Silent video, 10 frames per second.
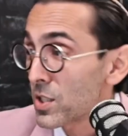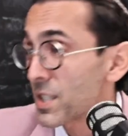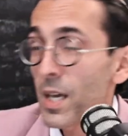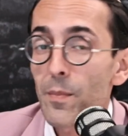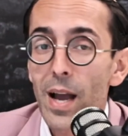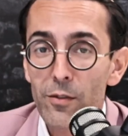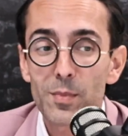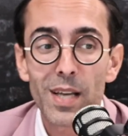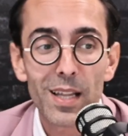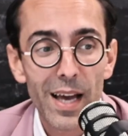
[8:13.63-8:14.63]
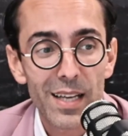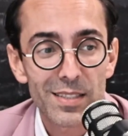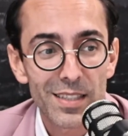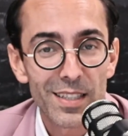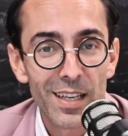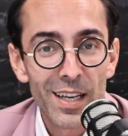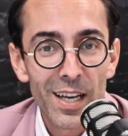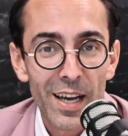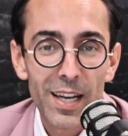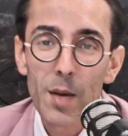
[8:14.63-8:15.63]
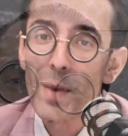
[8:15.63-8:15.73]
just came back from Tallahassee, and I